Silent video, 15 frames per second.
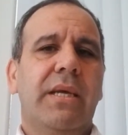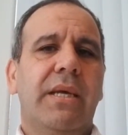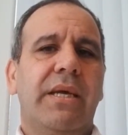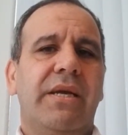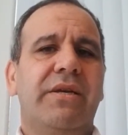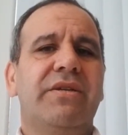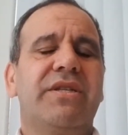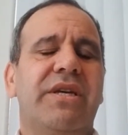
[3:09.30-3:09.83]

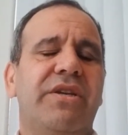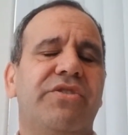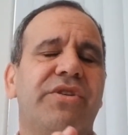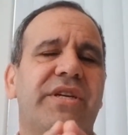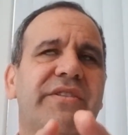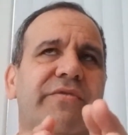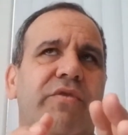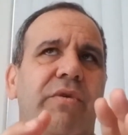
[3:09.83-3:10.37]
Here's how you
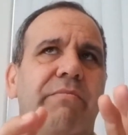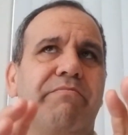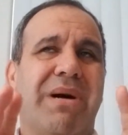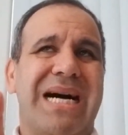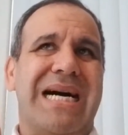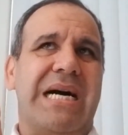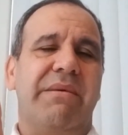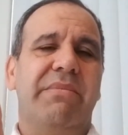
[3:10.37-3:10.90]
transform
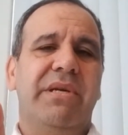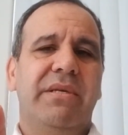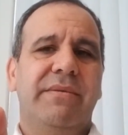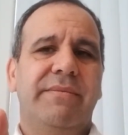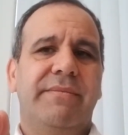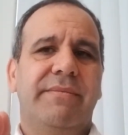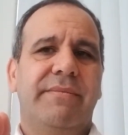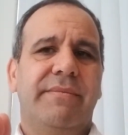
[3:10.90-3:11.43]
Bob
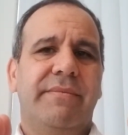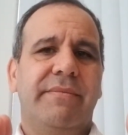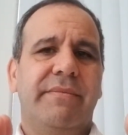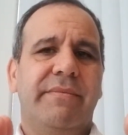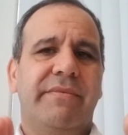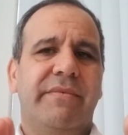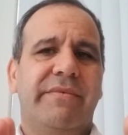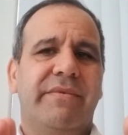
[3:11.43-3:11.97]

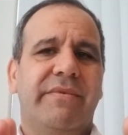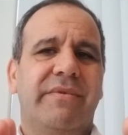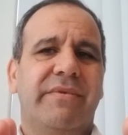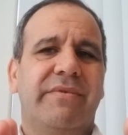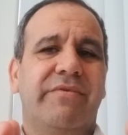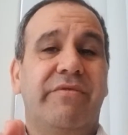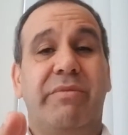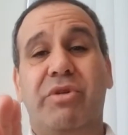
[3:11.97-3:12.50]

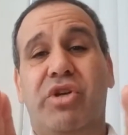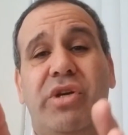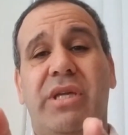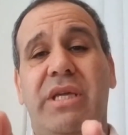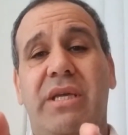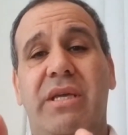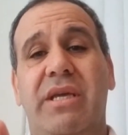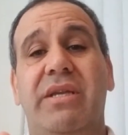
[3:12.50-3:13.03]
from a
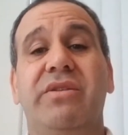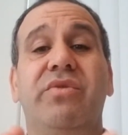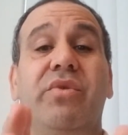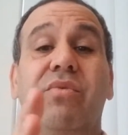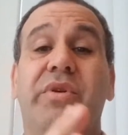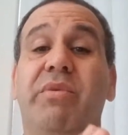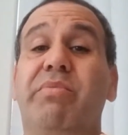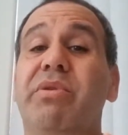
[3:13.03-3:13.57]
cookie into a
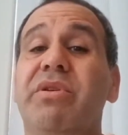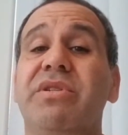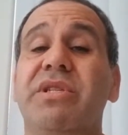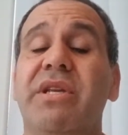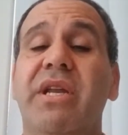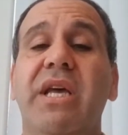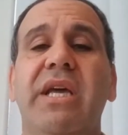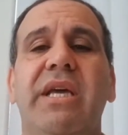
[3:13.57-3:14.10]
real
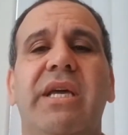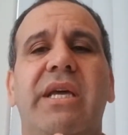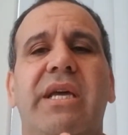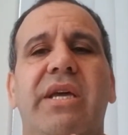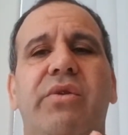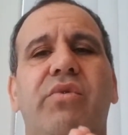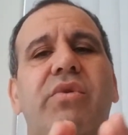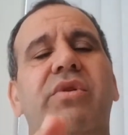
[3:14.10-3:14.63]
person.
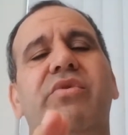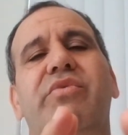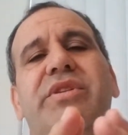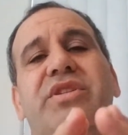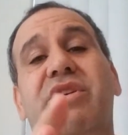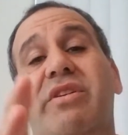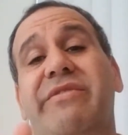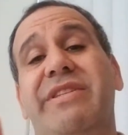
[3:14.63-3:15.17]
In order to
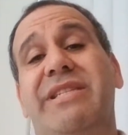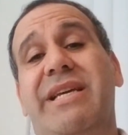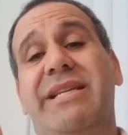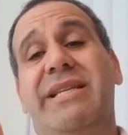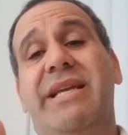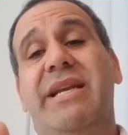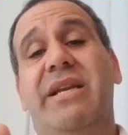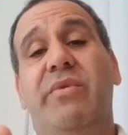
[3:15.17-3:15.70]
resolve his
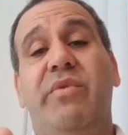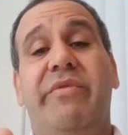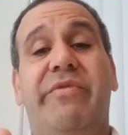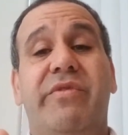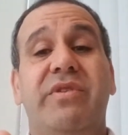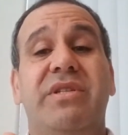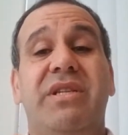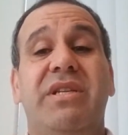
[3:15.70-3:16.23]
identity, we
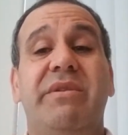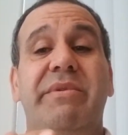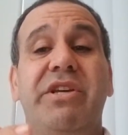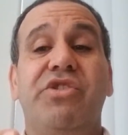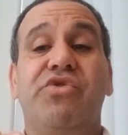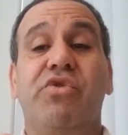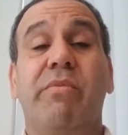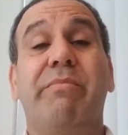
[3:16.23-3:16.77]
first need to make
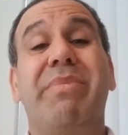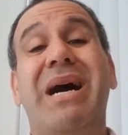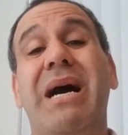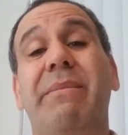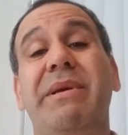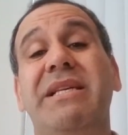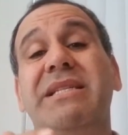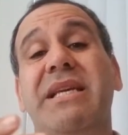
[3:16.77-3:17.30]
sure
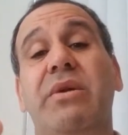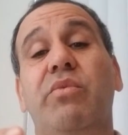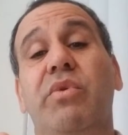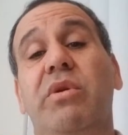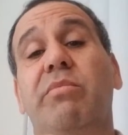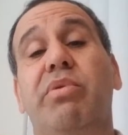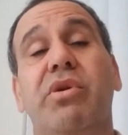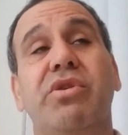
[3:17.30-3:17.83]
Bob is a
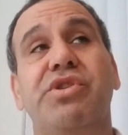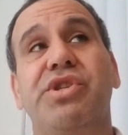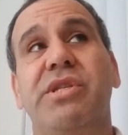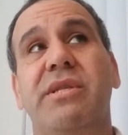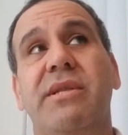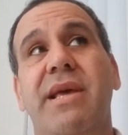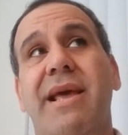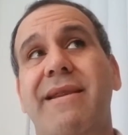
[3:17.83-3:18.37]
real
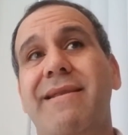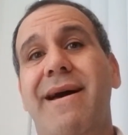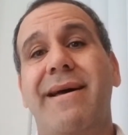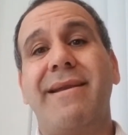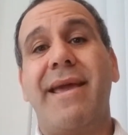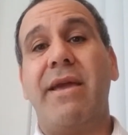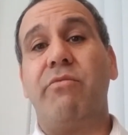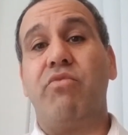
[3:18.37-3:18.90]
person and not
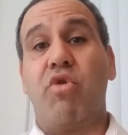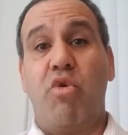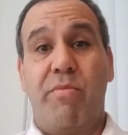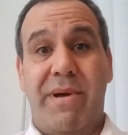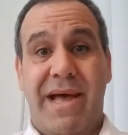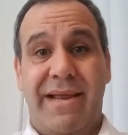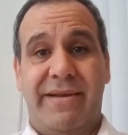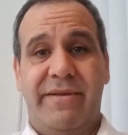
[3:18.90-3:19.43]
a
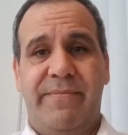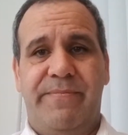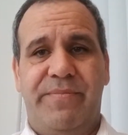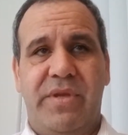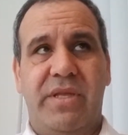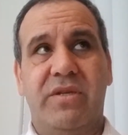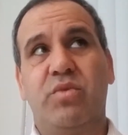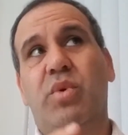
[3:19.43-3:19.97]
robot.
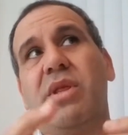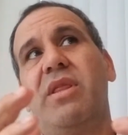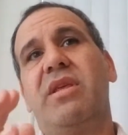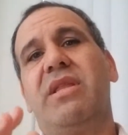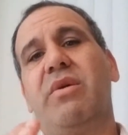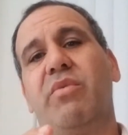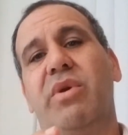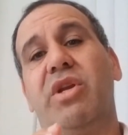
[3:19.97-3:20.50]
And there's one thing
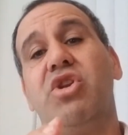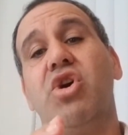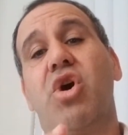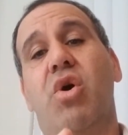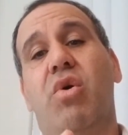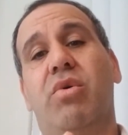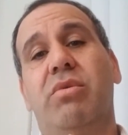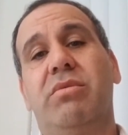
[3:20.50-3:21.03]
that we
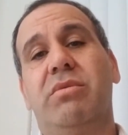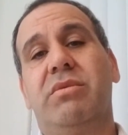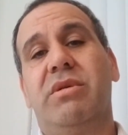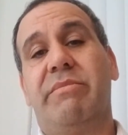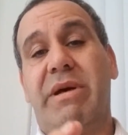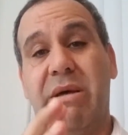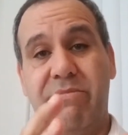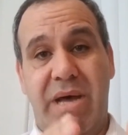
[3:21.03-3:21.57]
know
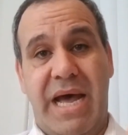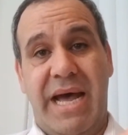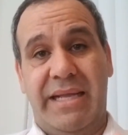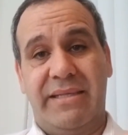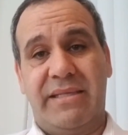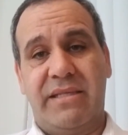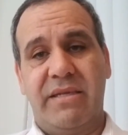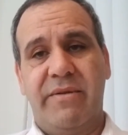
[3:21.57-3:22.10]
about
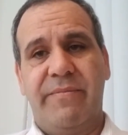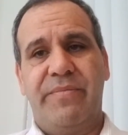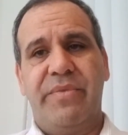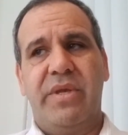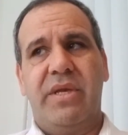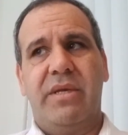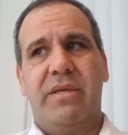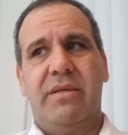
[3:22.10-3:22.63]
bots.
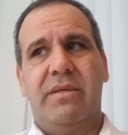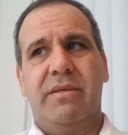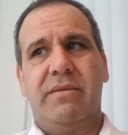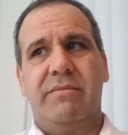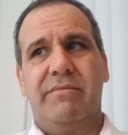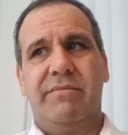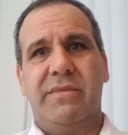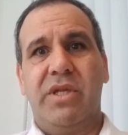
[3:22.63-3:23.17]

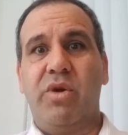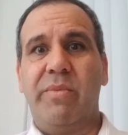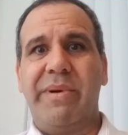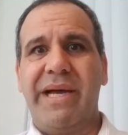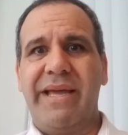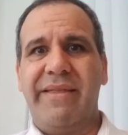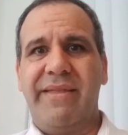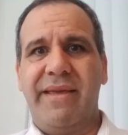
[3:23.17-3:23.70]
They don't
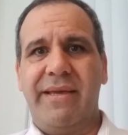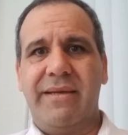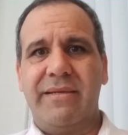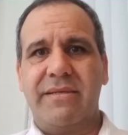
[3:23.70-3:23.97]
buy things.